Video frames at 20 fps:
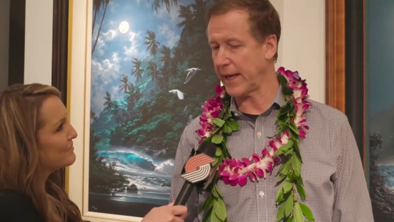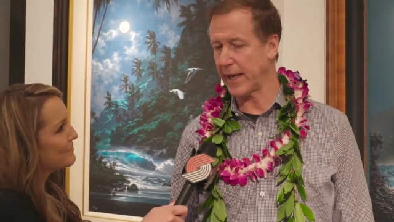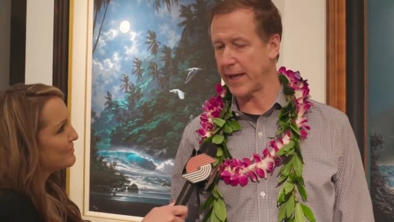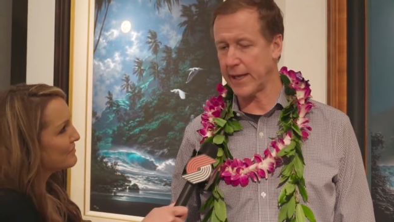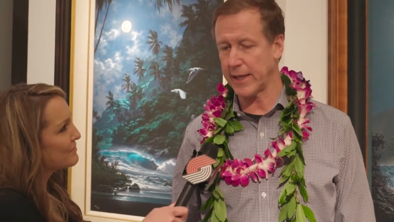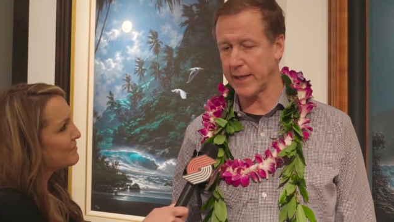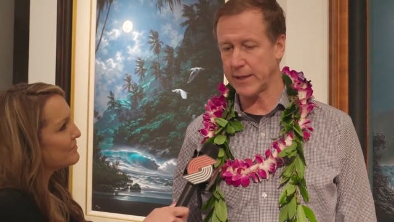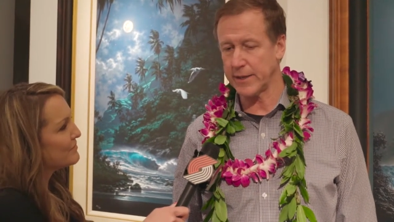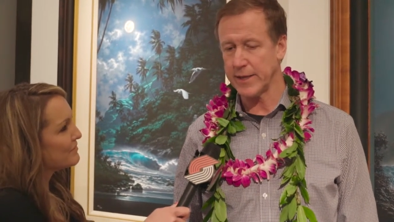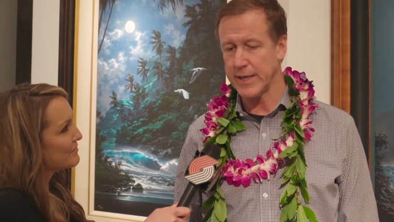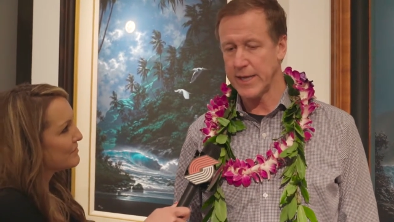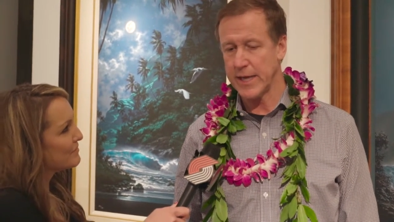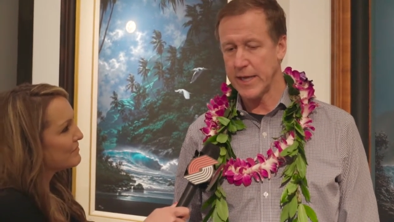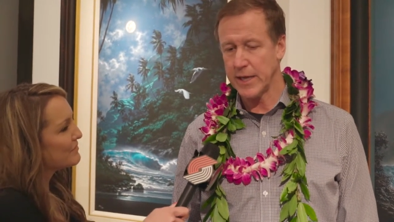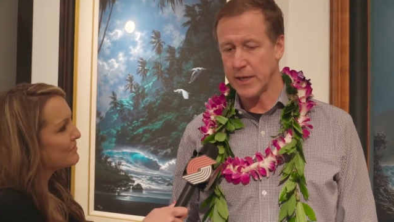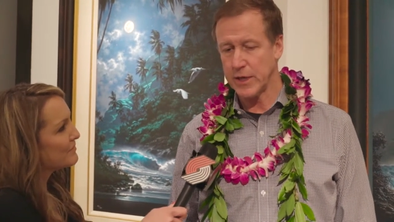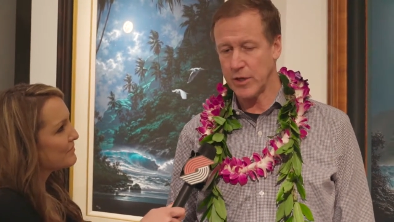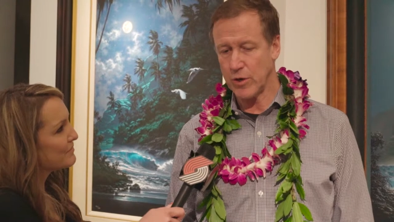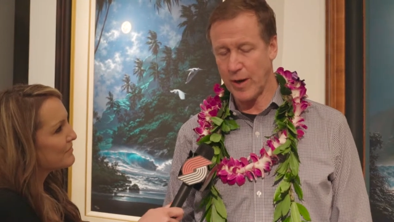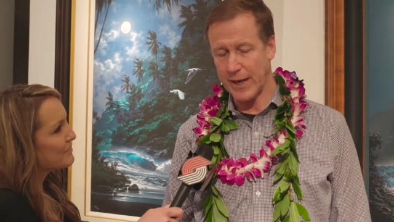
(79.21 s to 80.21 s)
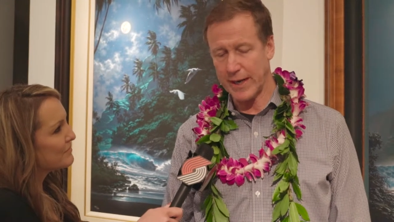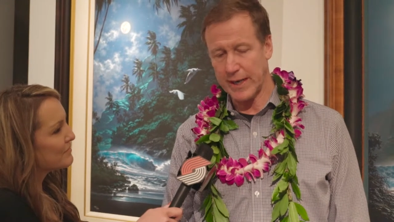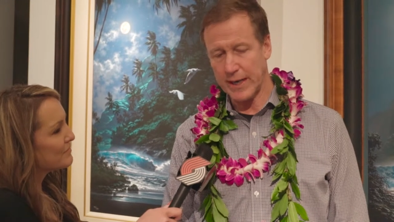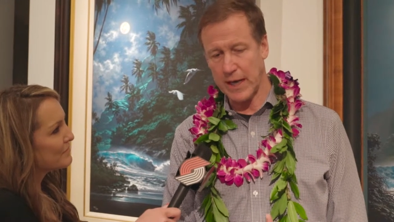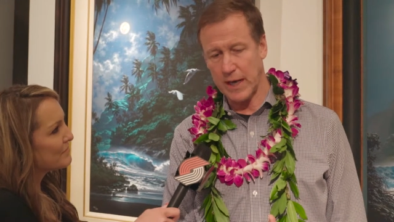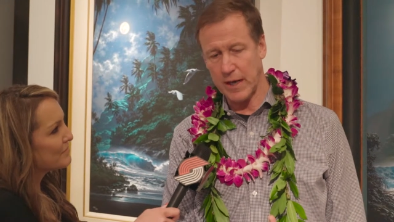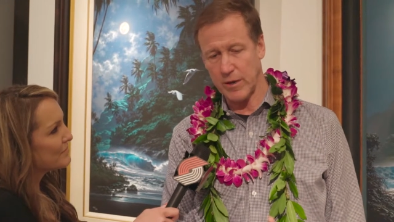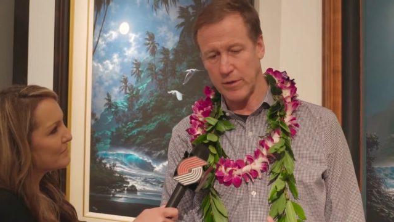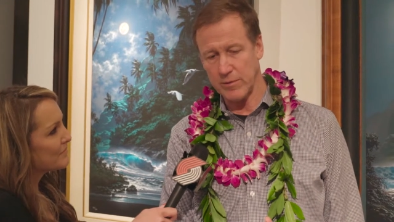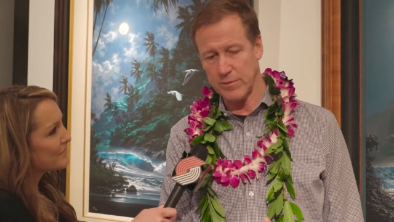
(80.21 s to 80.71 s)
Speaker 1: And, you know, I
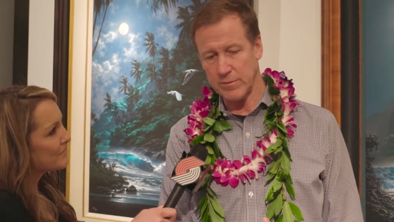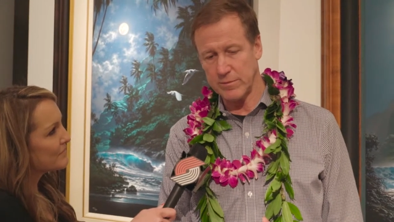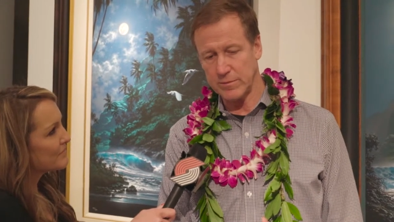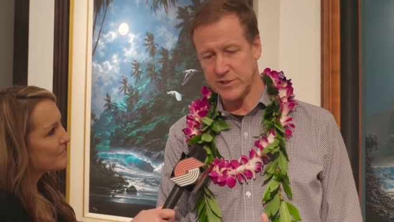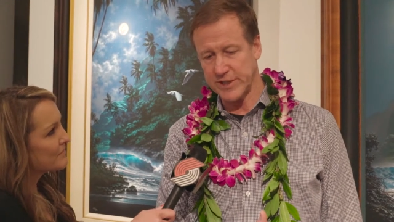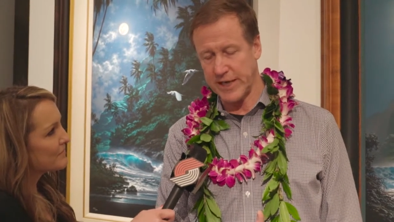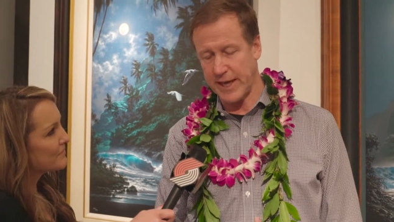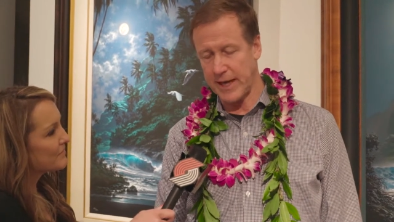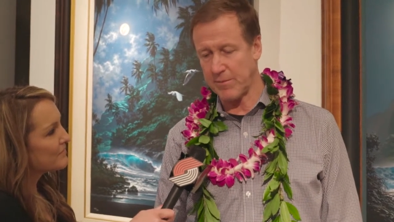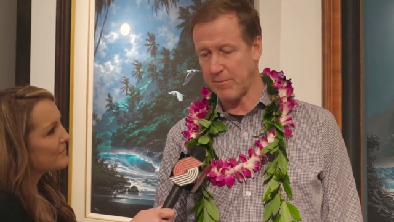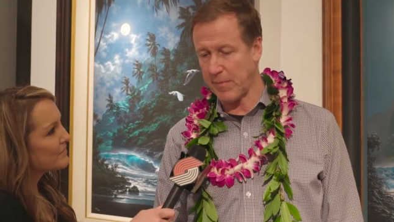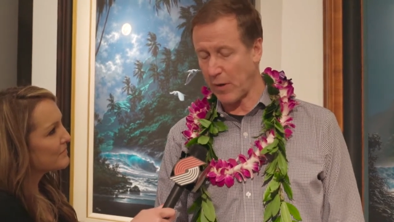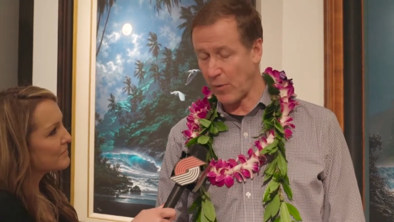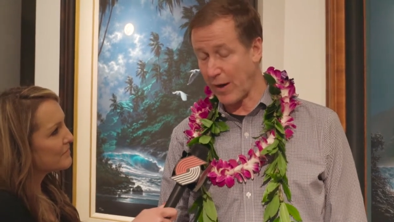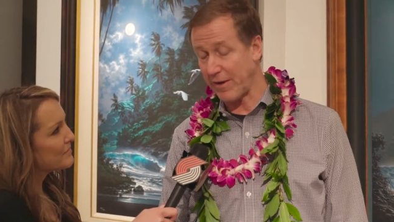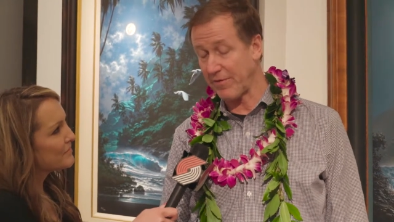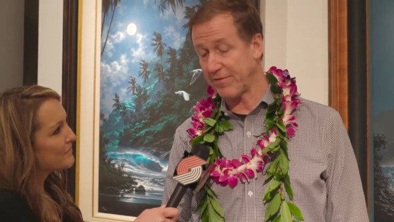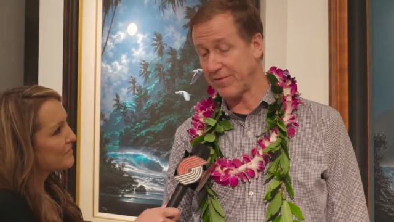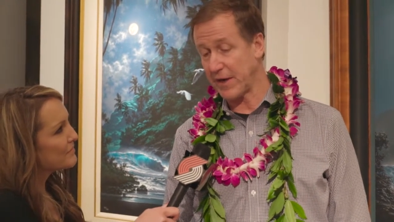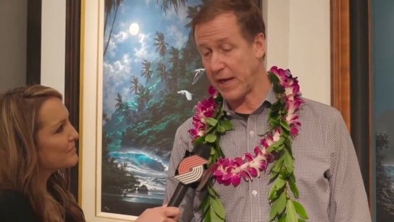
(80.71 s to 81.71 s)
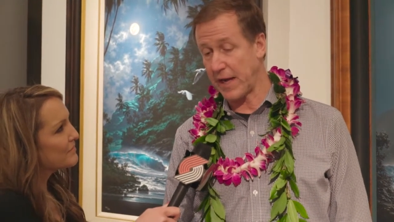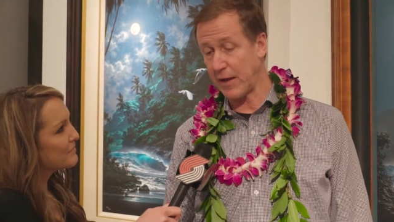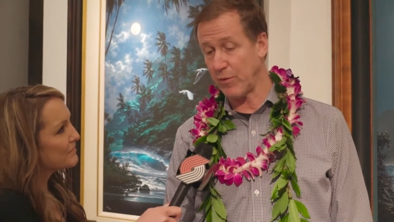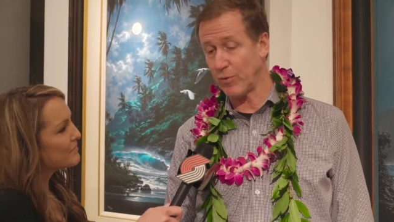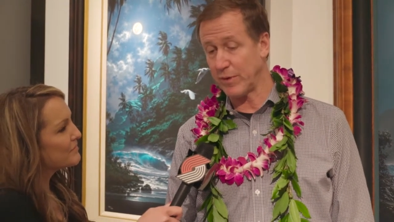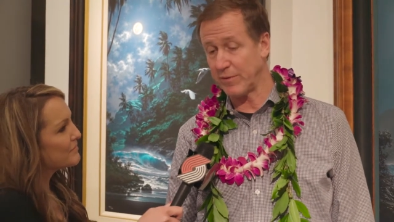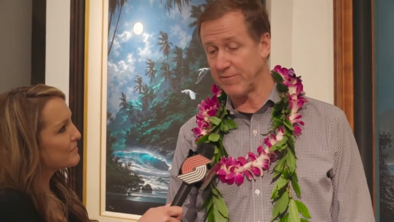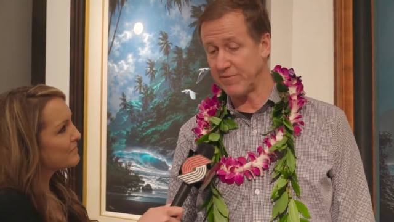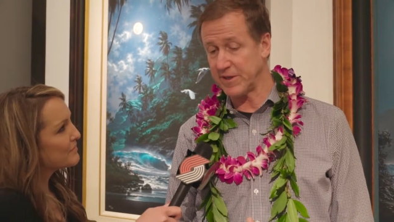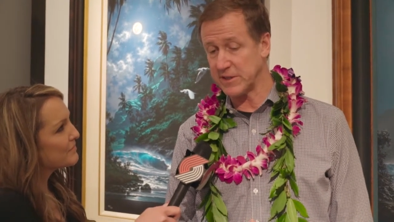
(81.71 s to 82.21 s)
got, Jan, my wife, and I
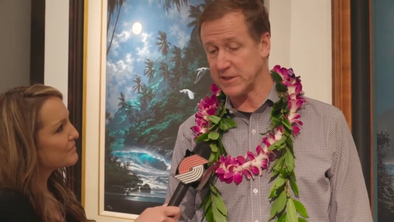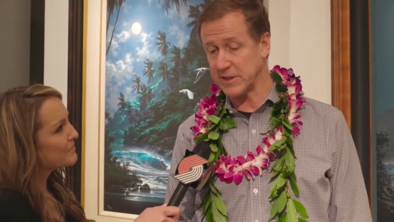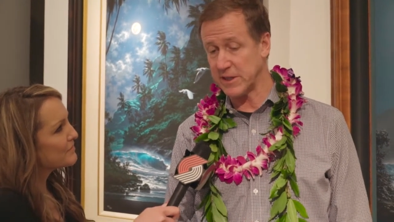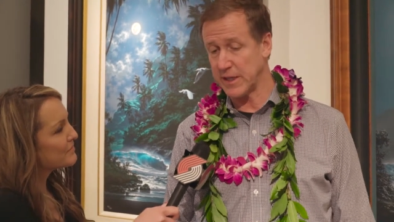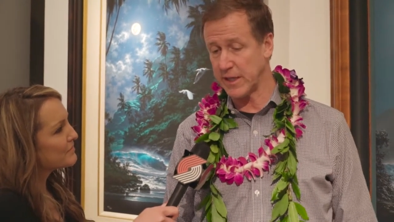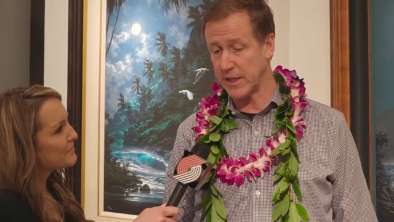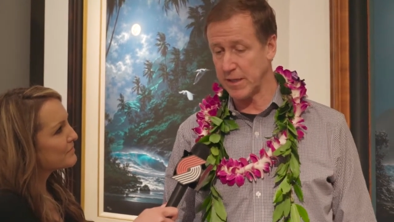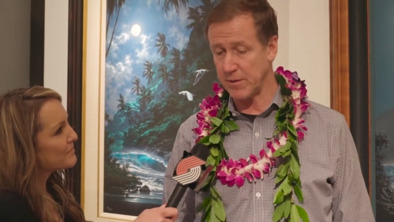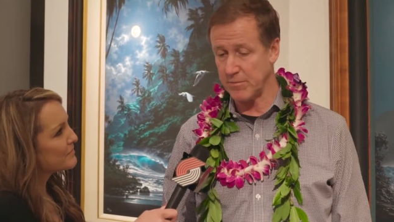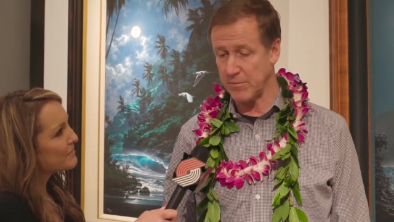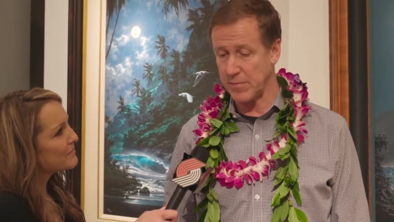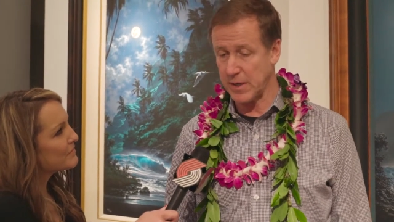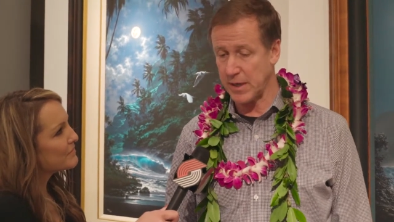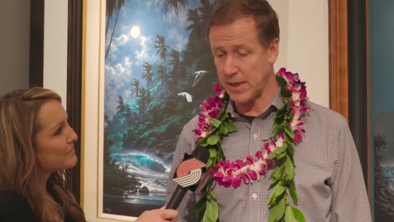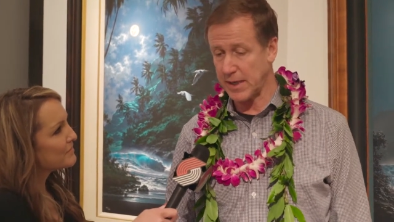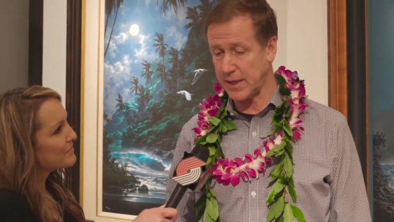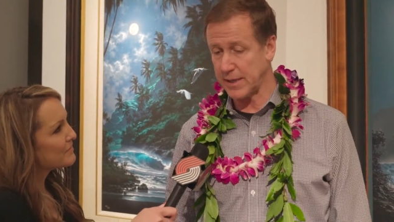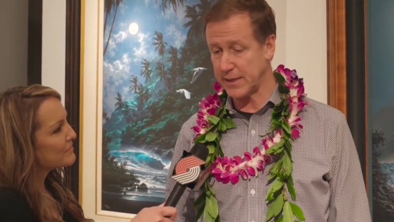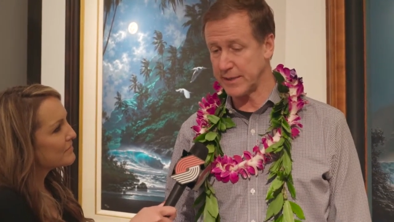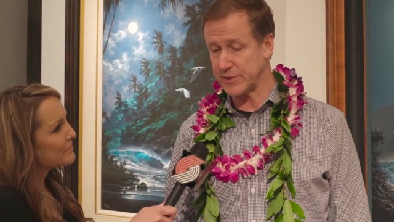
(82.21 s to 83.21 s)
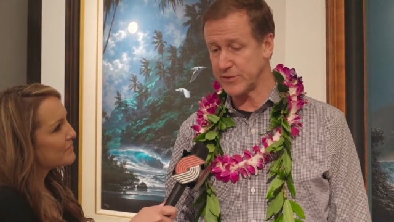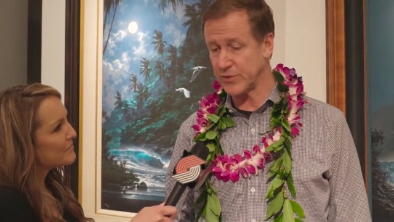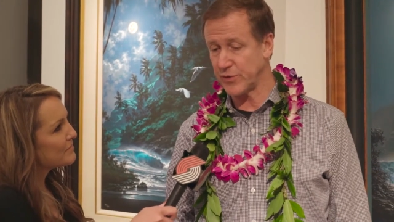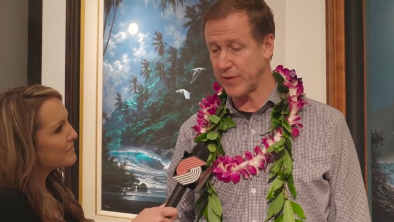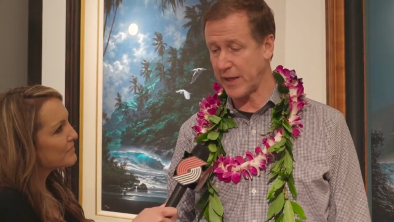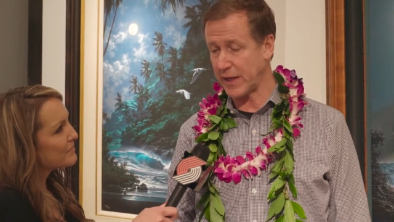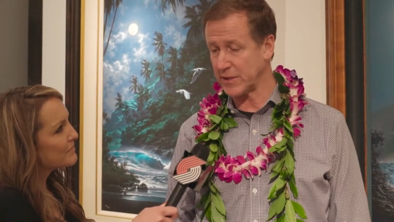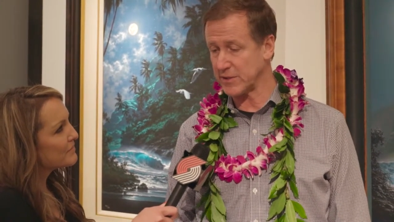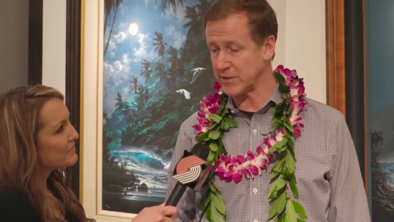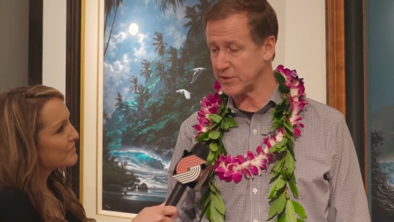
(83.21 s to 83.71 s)
went and visited him uh, in
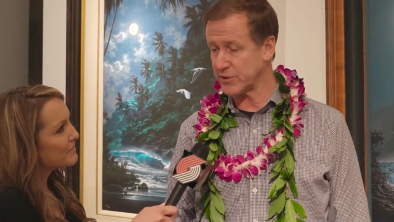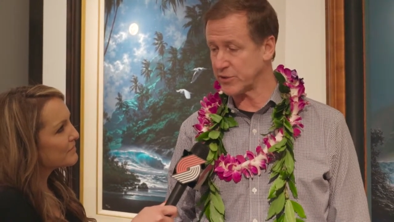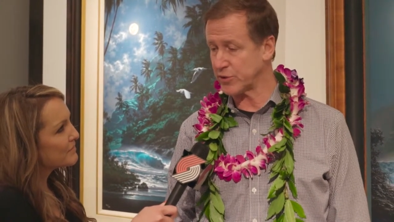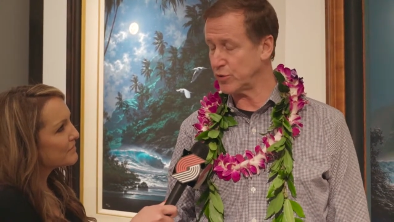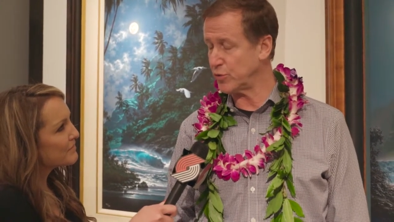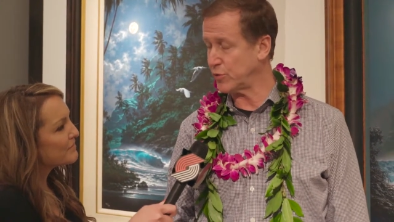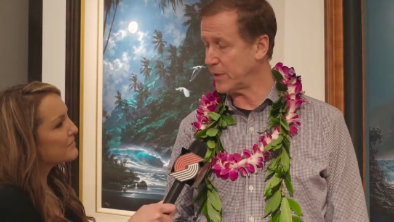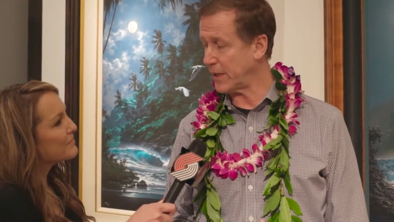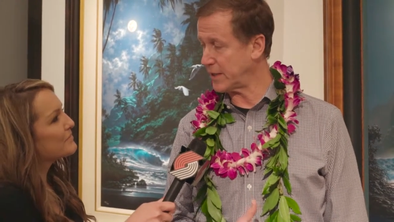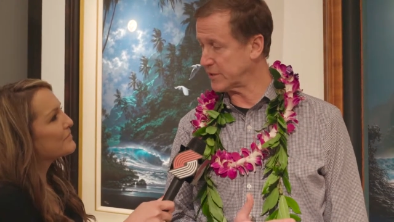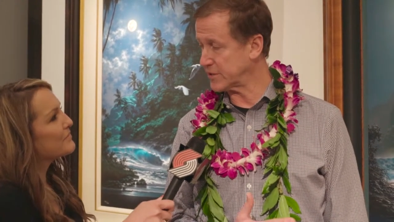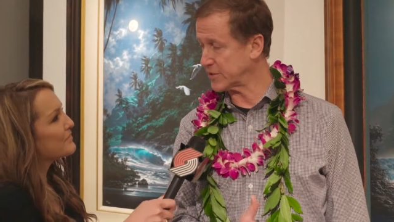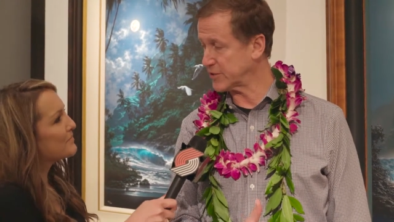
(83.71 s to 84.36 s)
2002 at his